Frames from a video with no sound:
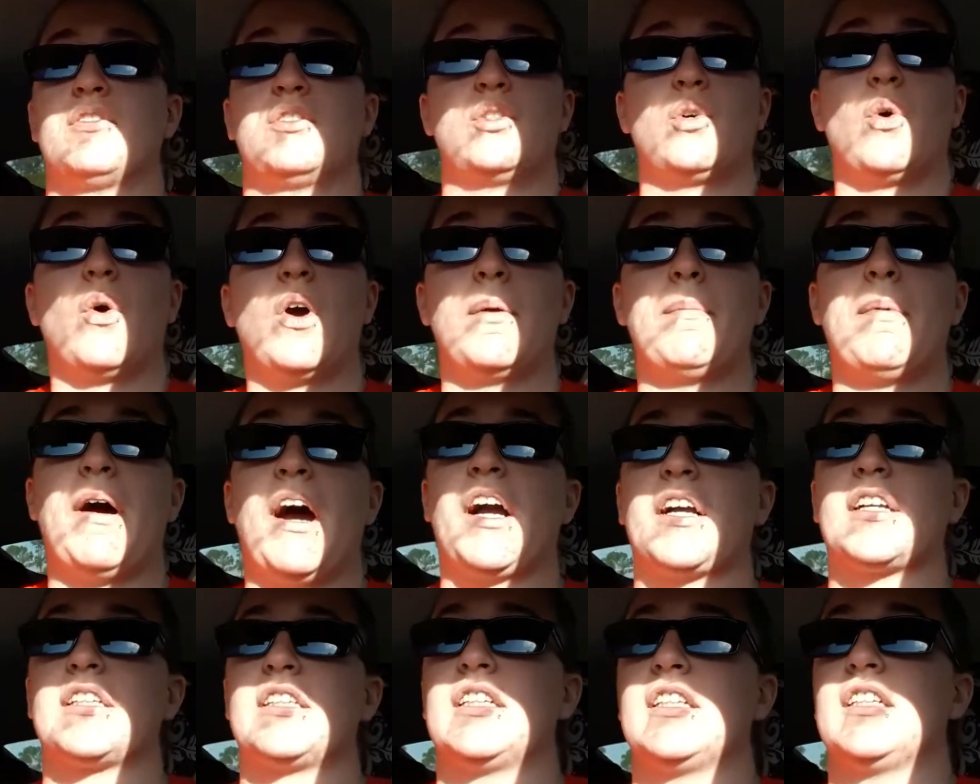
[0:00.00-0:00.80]
toy
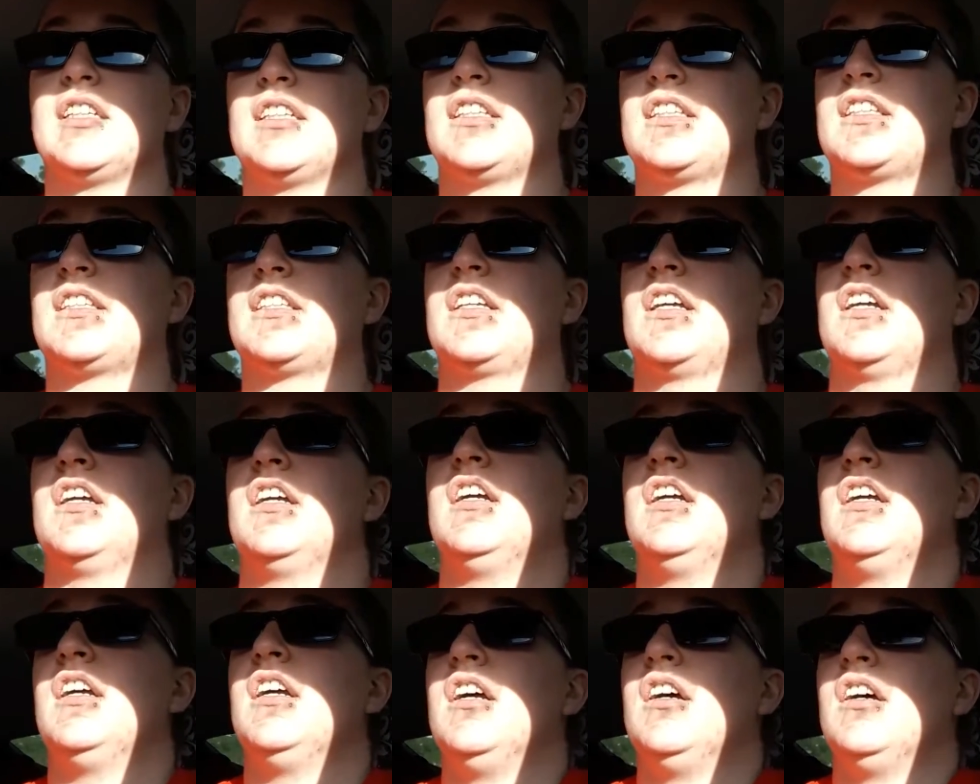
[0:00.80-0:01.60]
boxes,
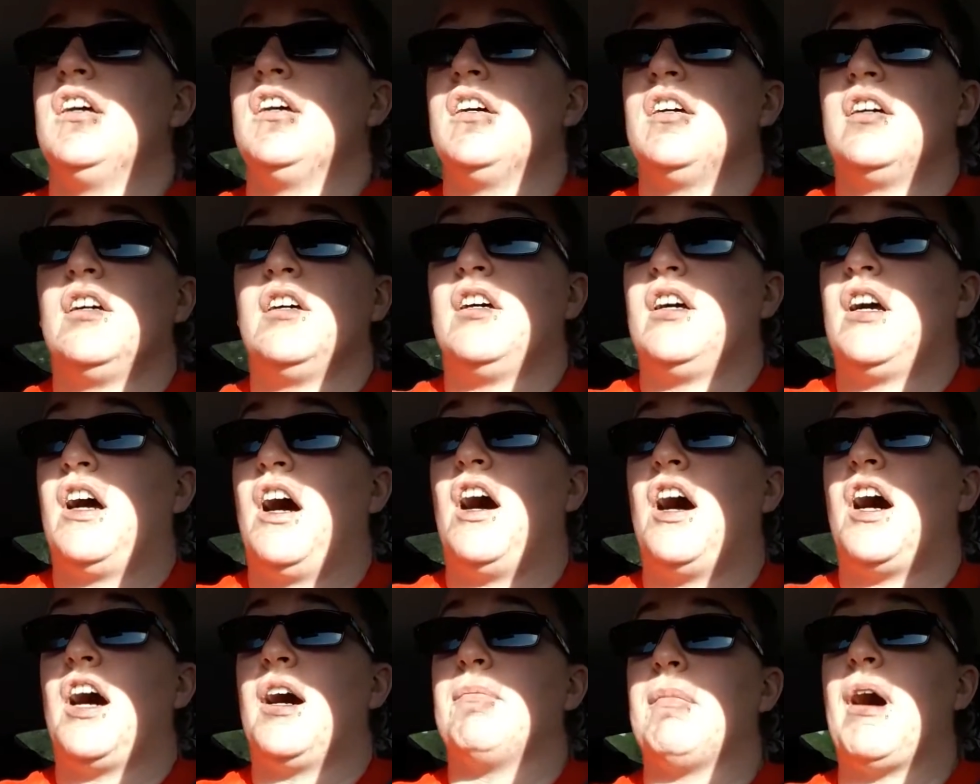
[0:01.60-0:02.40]

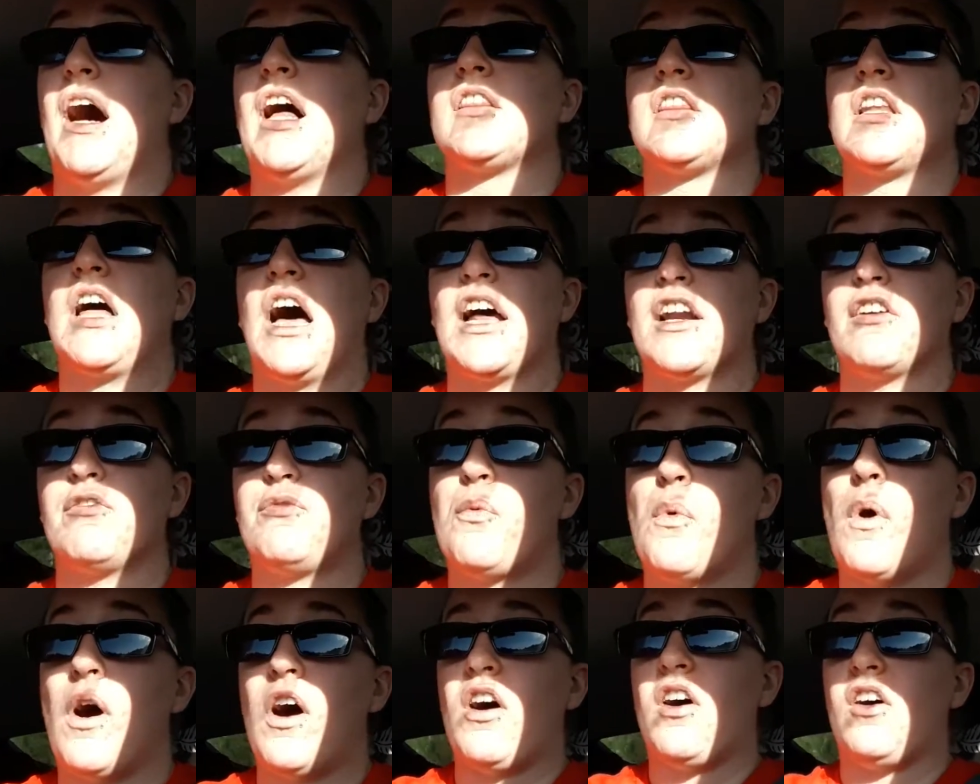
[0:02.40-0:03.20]
a lot of
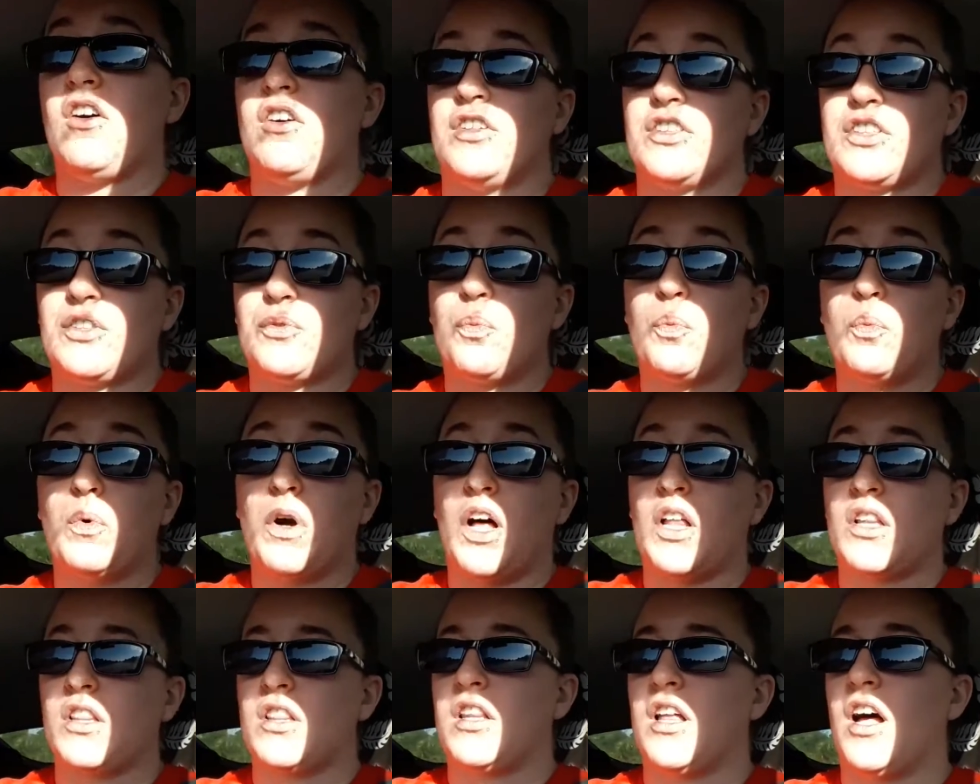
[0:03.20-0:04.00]
walls,
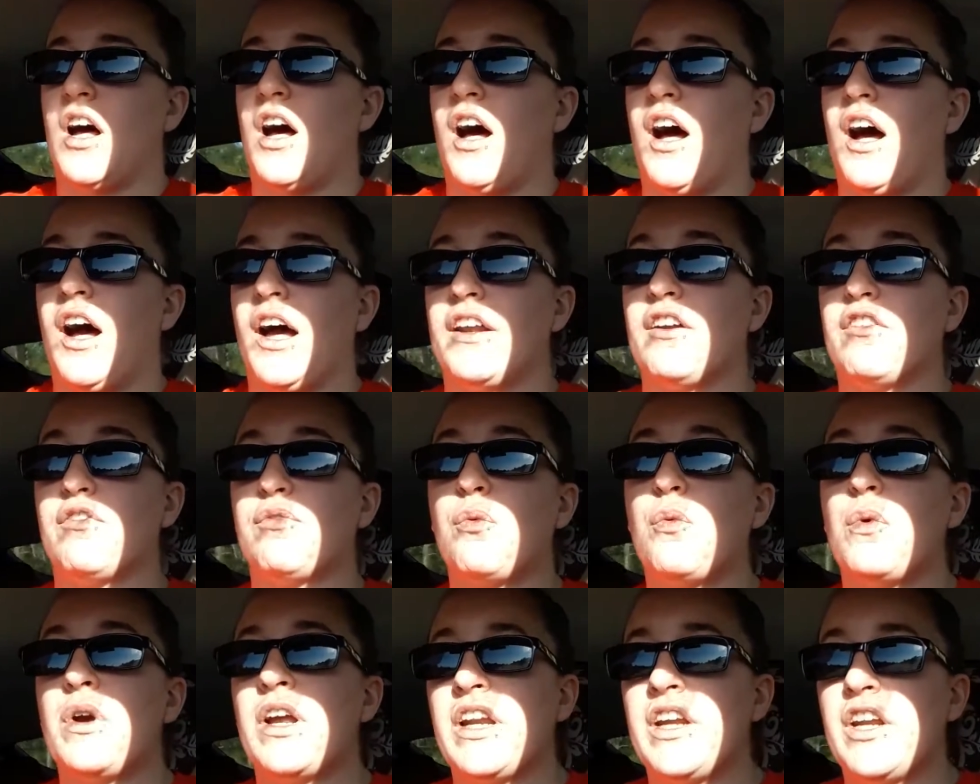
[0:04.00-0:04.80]
a lot of
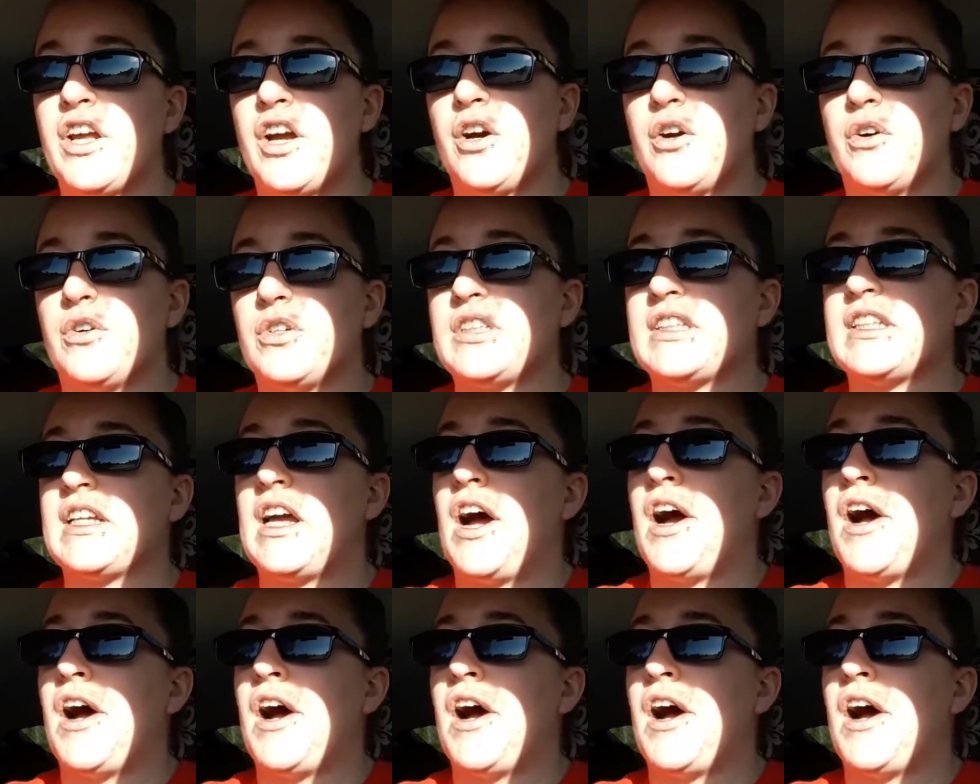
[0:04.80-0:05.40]
windows.